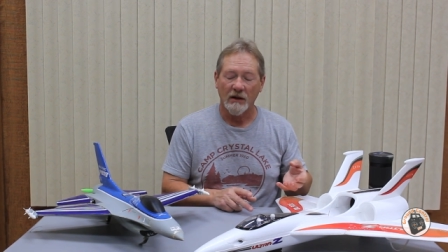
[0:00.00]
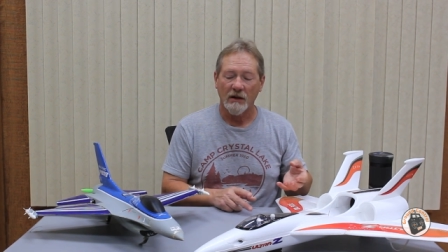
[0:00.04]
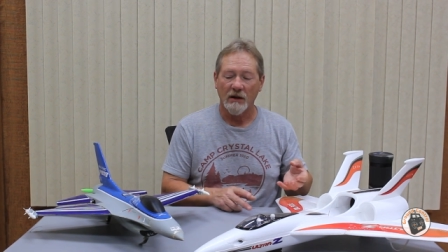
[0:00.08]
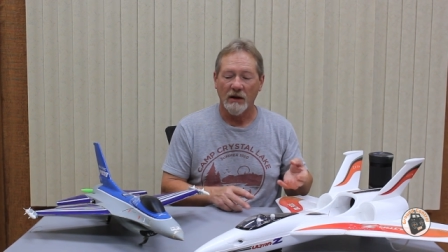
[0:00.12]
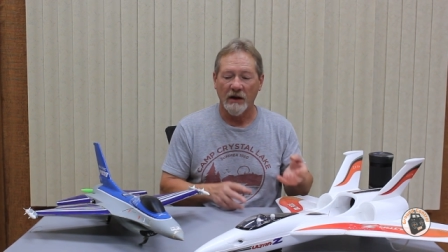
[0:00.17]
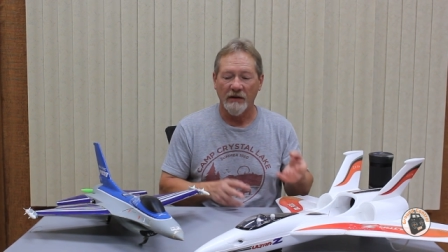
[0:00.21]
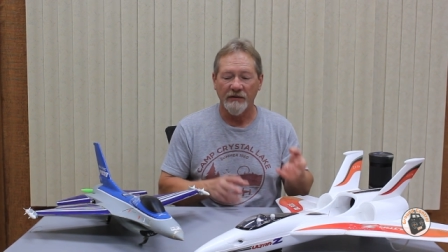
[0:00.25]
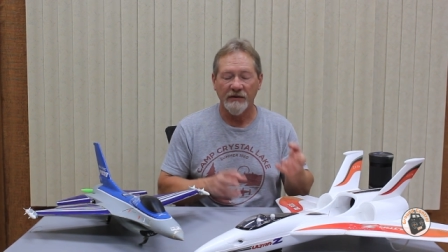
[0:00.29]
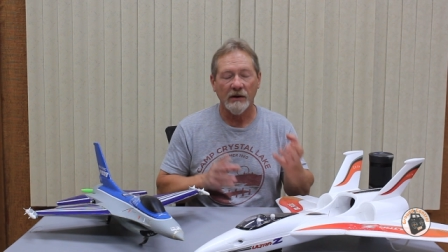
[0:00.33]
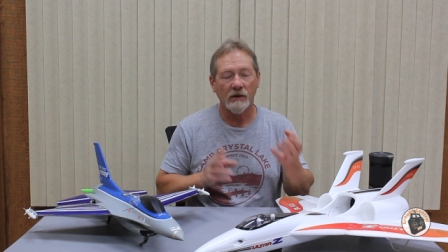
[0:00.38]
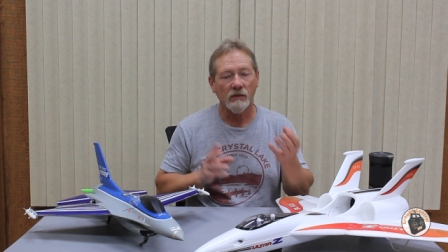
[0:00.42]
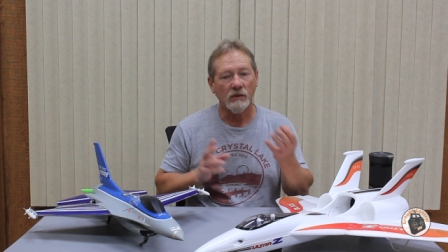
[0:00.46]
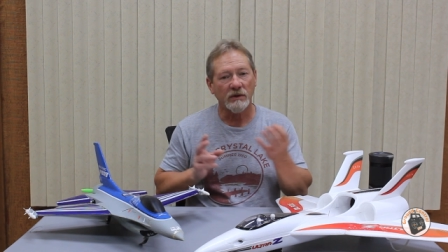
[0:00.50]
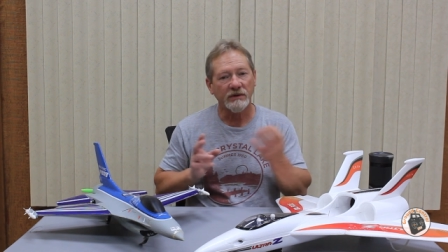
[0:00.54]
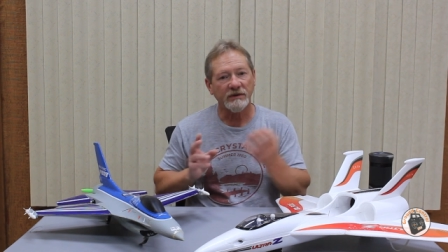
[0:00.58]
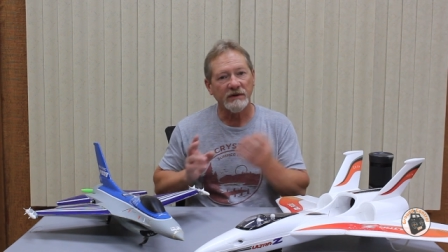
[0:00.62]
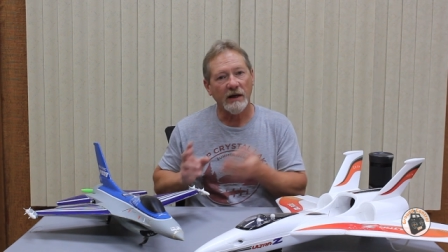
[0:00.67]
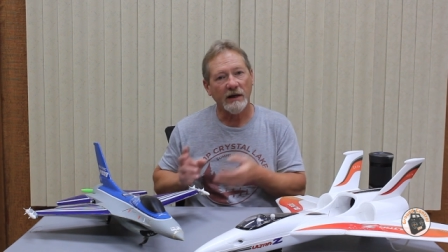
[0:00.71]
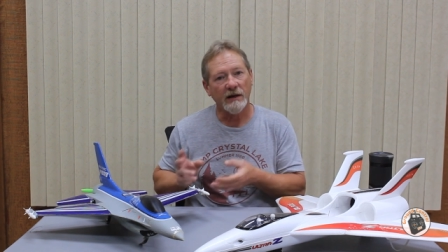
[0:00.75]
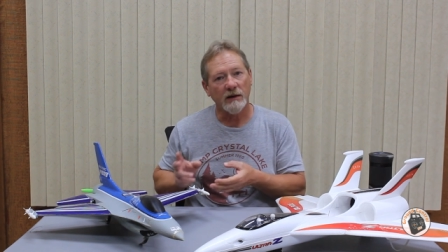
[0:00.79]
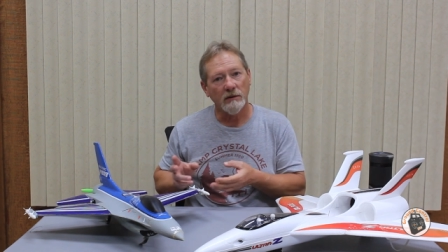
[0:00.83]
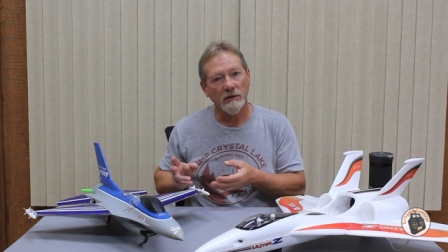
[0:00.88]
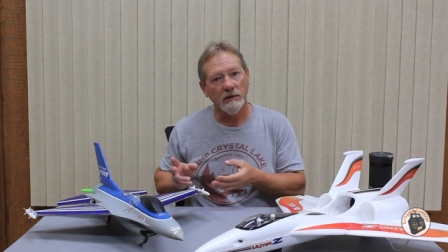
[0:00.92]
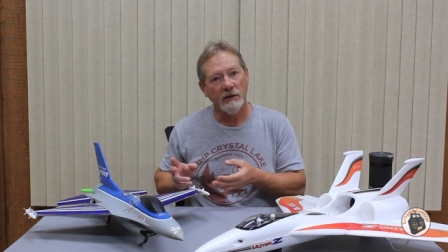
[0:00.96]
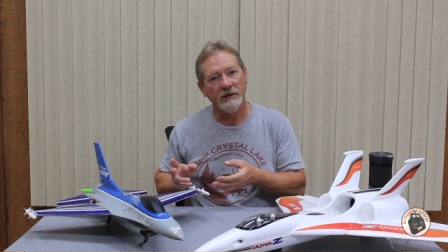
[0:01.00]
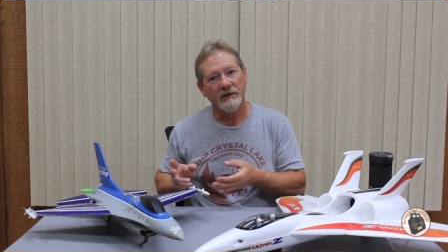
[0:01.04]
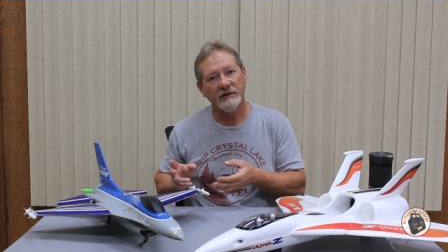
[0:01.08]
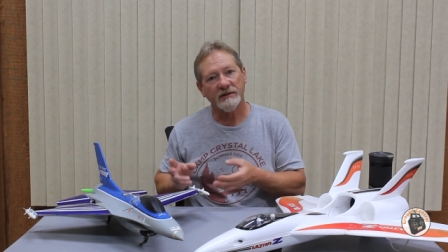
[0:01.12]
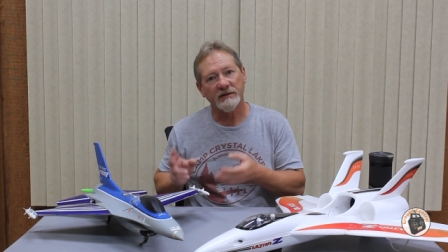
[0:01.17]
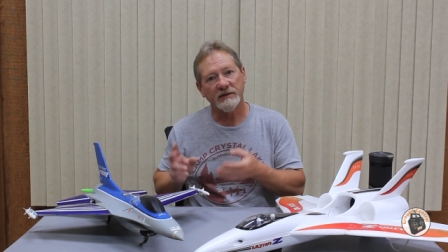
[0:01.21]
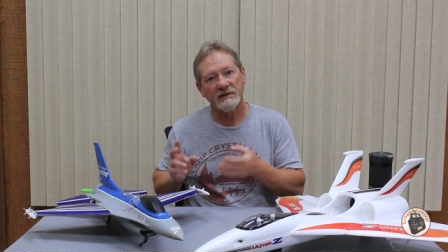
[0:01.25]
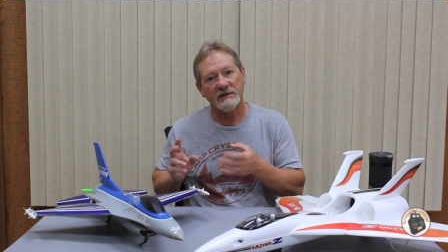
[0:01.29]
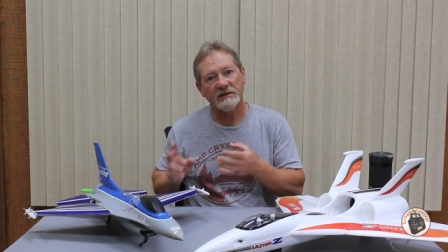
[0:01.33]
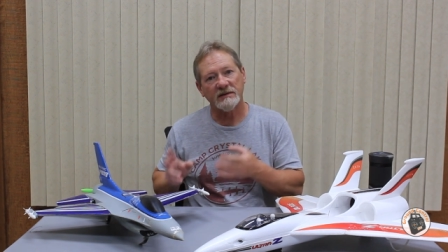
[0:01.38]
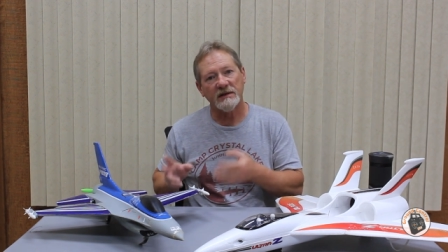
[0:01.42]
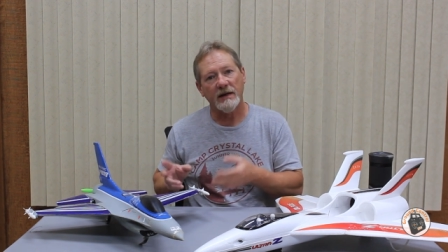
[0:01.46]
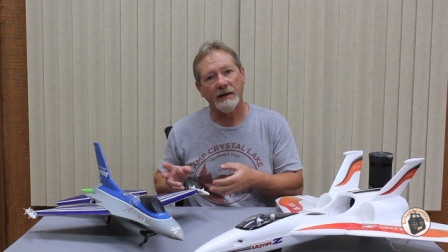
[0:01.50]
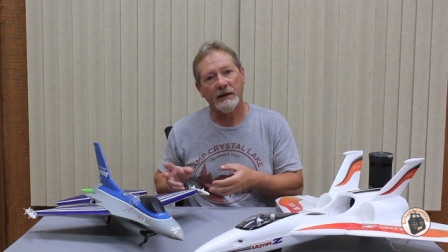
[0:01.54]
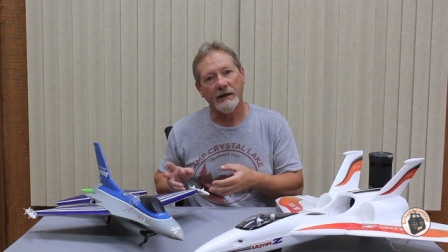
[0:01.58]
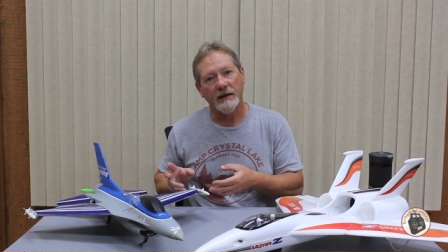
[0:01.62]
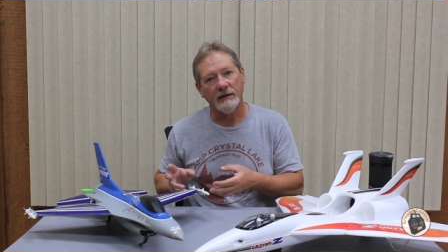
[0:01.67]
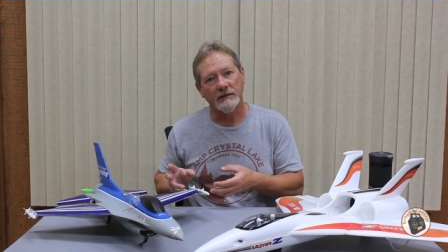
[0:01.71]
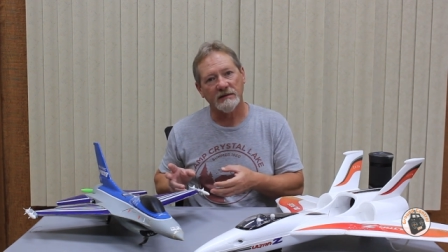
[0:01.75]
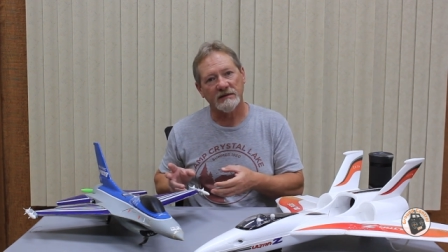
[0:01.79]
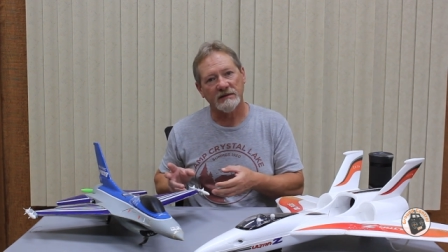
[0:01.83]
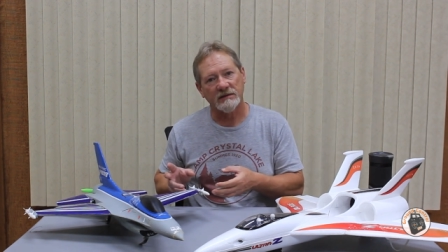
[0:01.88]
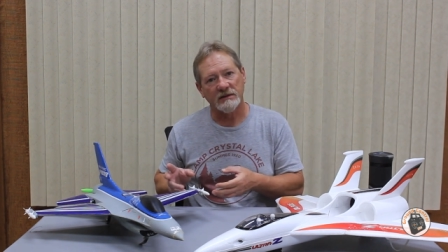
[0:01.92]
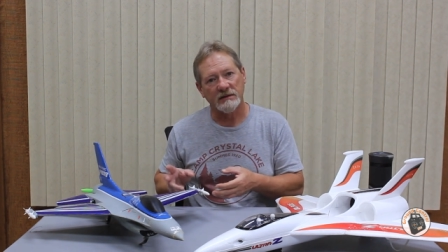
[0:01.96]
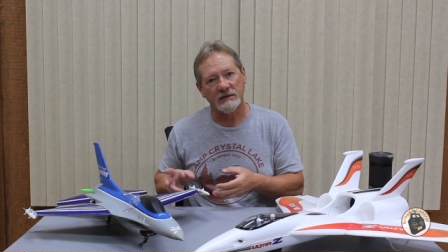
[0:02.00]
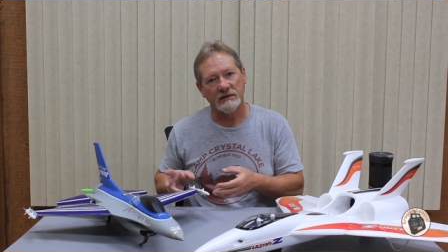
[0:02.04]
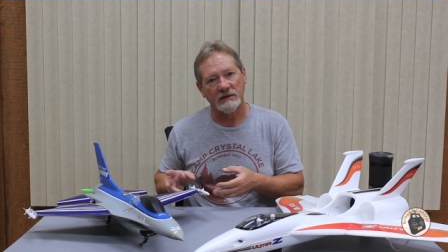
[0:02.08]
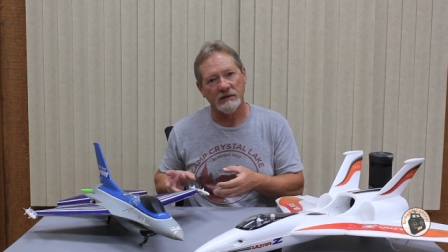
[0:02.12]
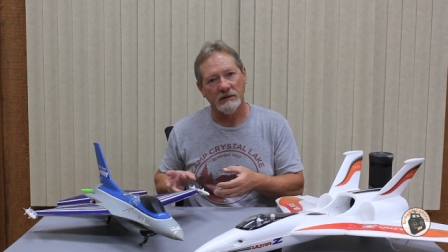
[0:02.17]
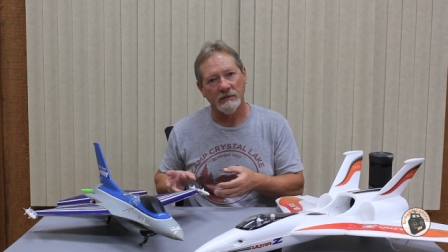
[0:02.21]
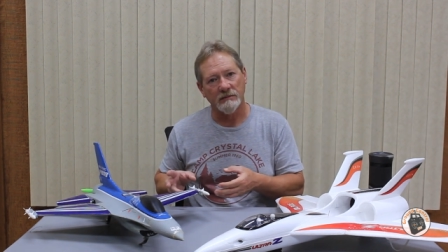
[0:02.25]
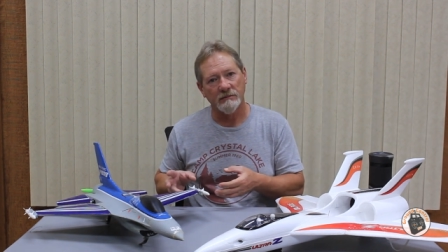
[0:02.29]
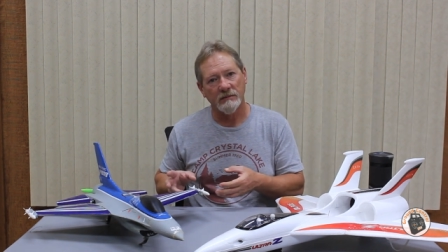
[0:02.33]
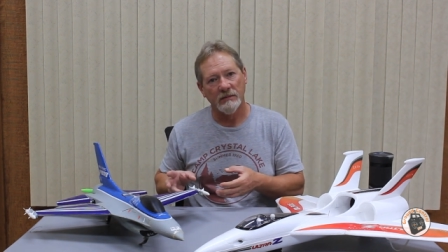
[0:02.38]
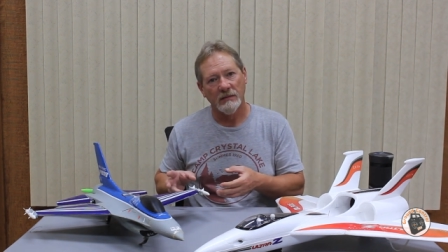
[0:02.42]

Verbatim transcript: and then we'll take a look at the second system